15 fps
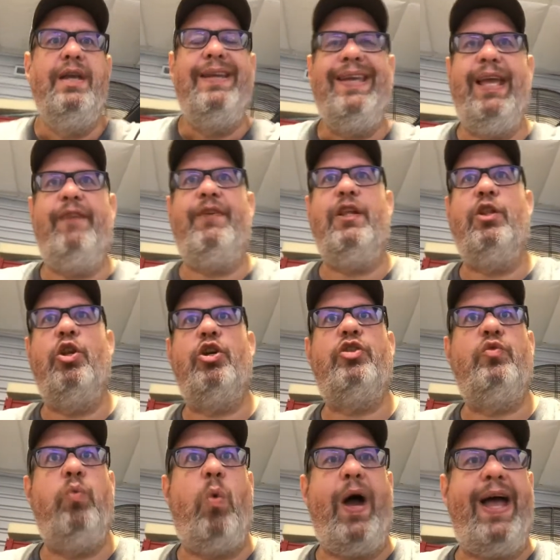If it
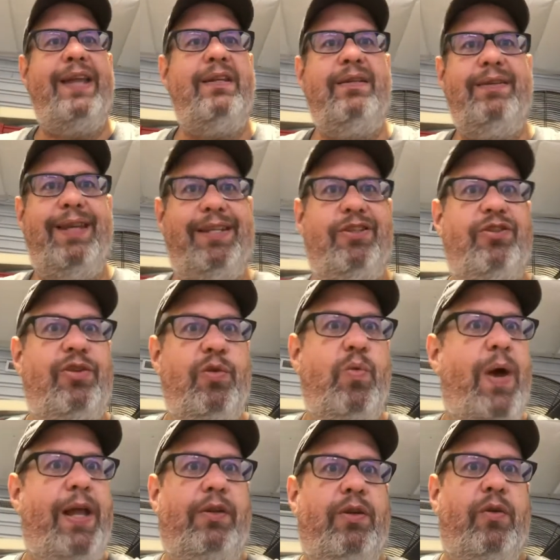looks wet, it's too
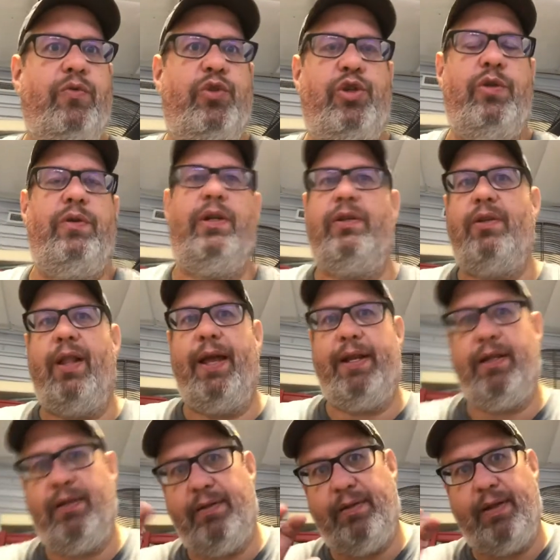wet. Don't shoot it. Let
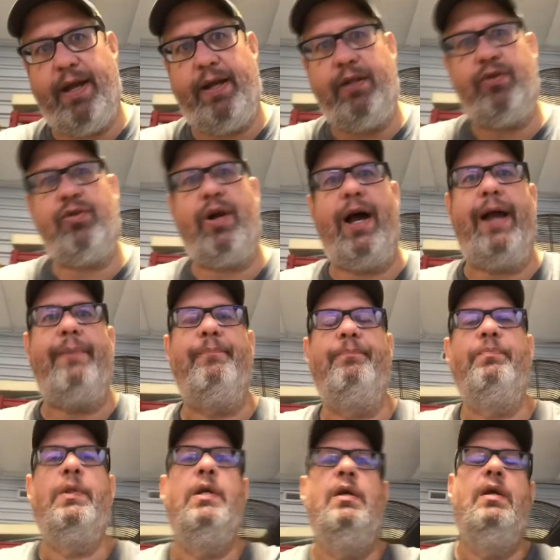it dry
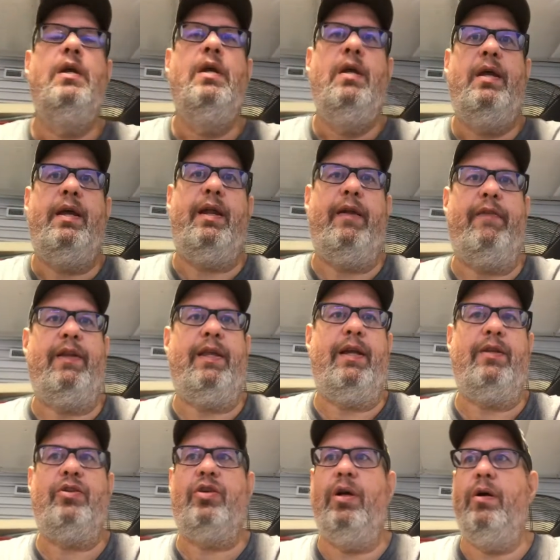and
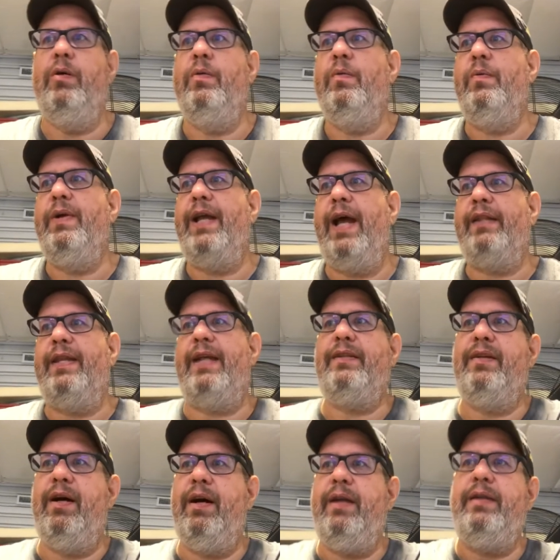everything. So we got that
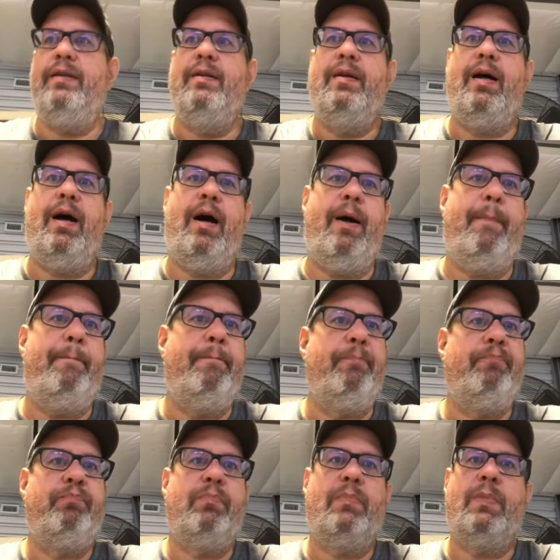done. You
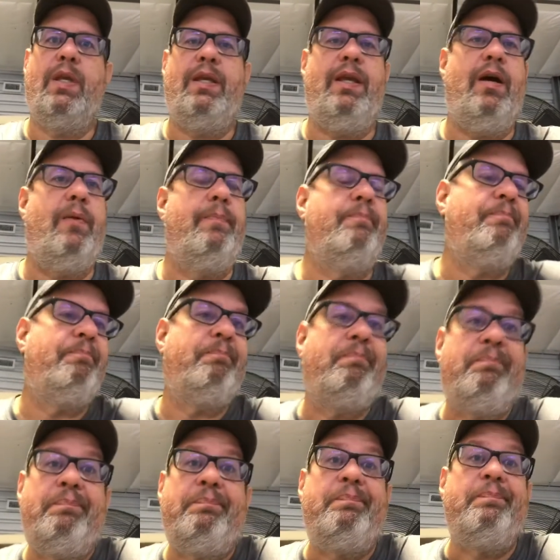know,
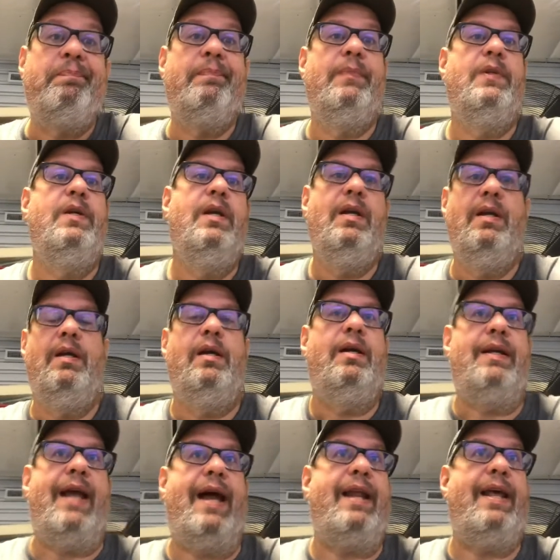
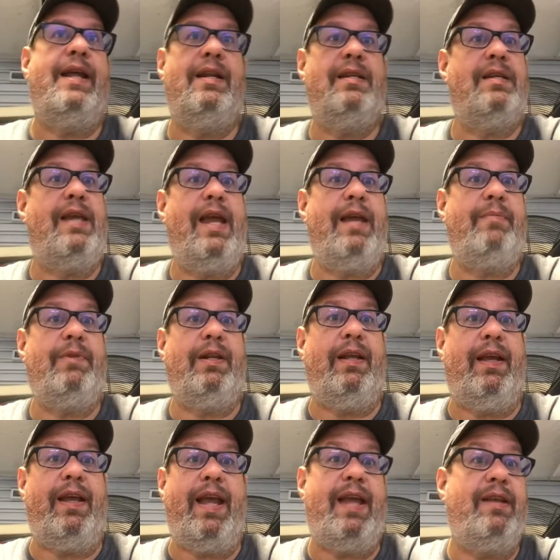got ahead of the game
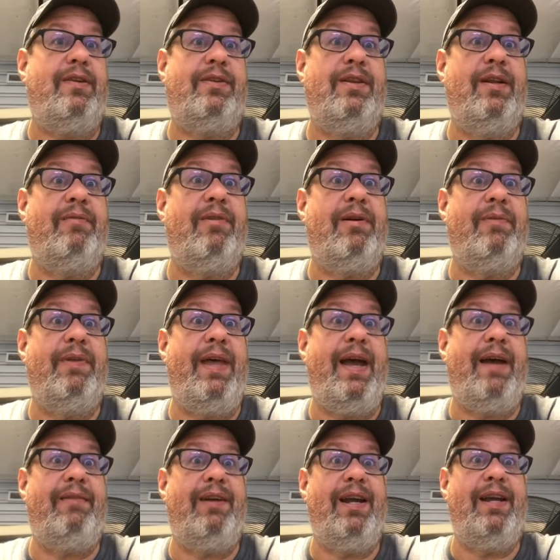today. Hey, there's nothing wrong with
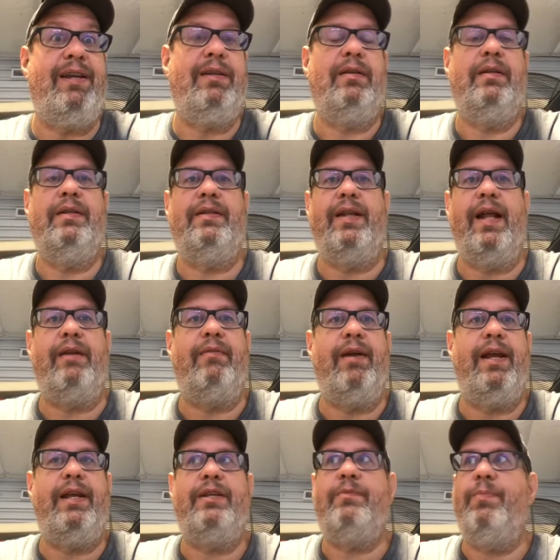that, right? It's not a
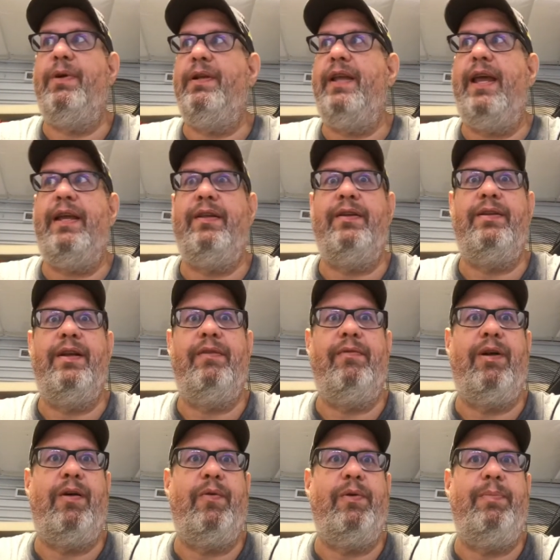race, but hey, there's nothing
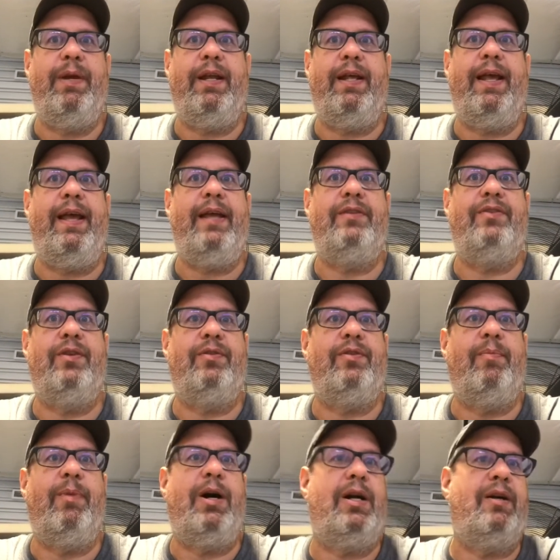wrong with being ahead. So
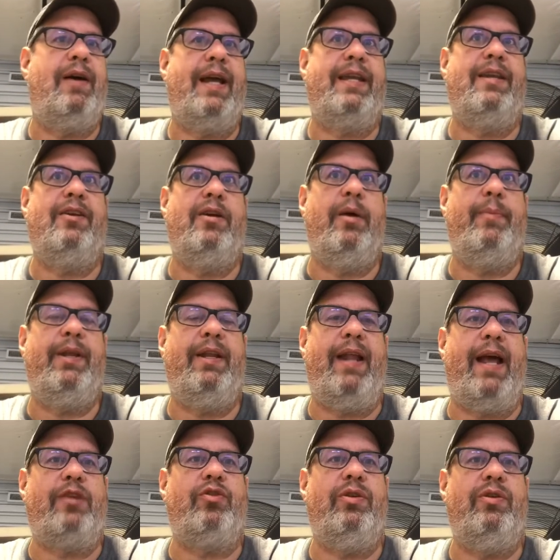tomorrow I can come in and
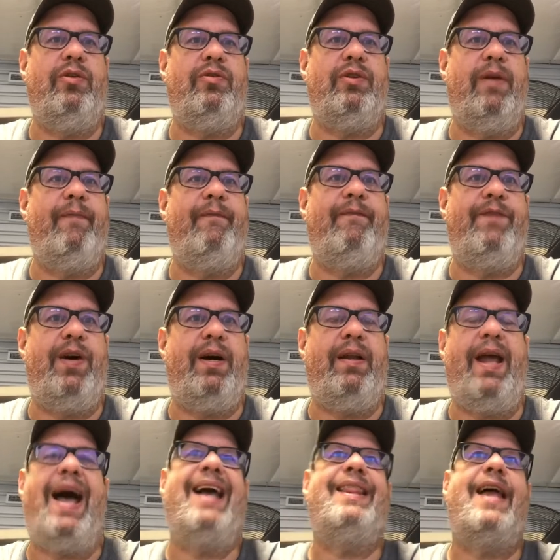actually do something fun.
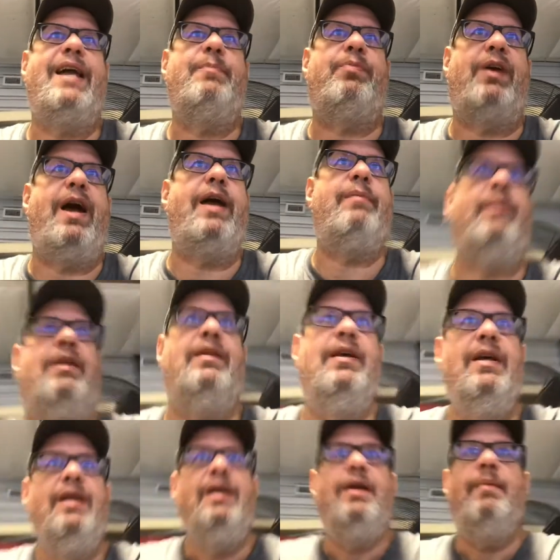I like priming,
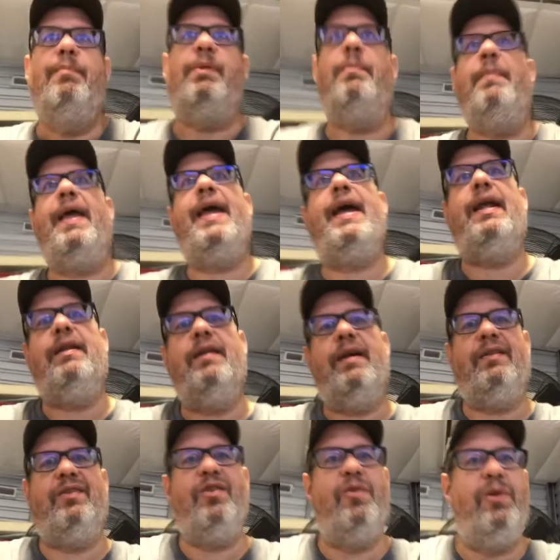but man,
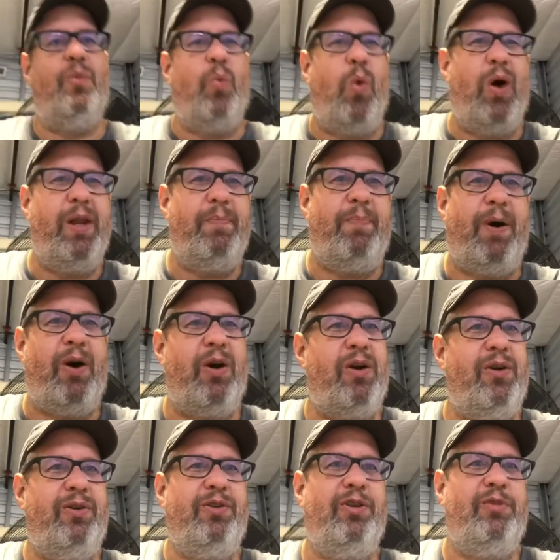doing 1 part
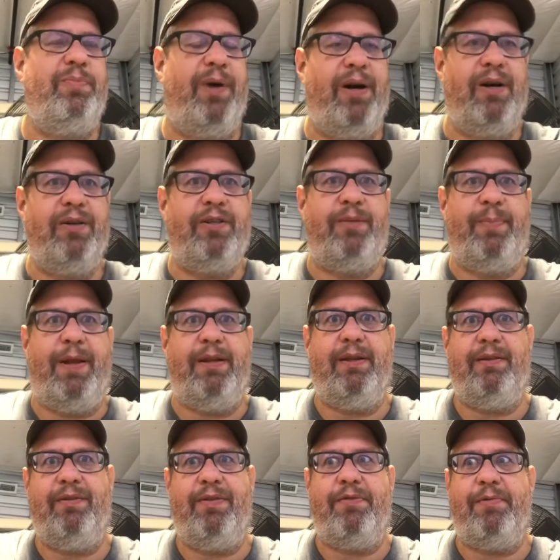or 2 parts,
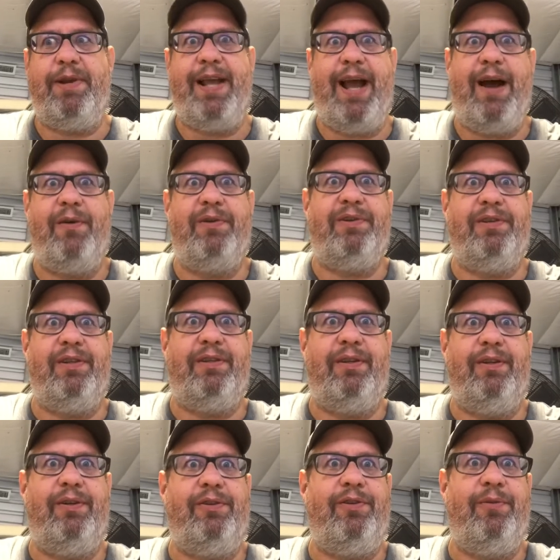spending 3 hours just
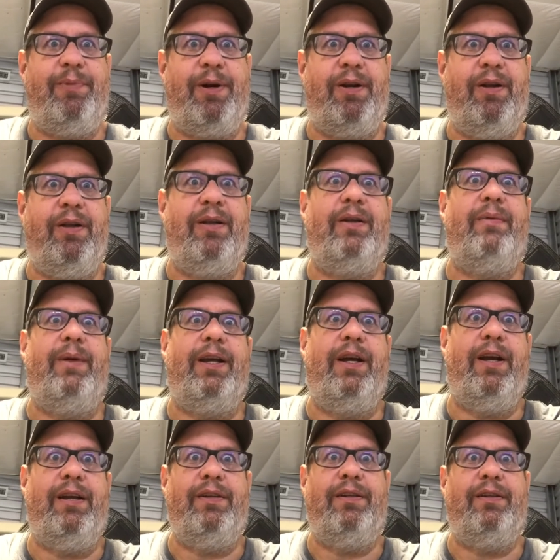to do 2 parts, oh my
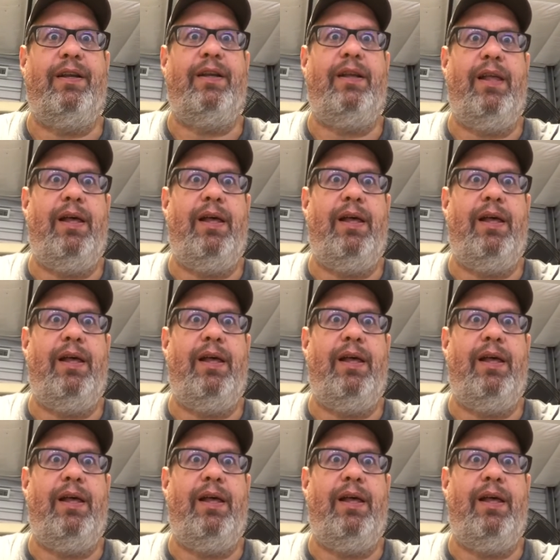God, it's like,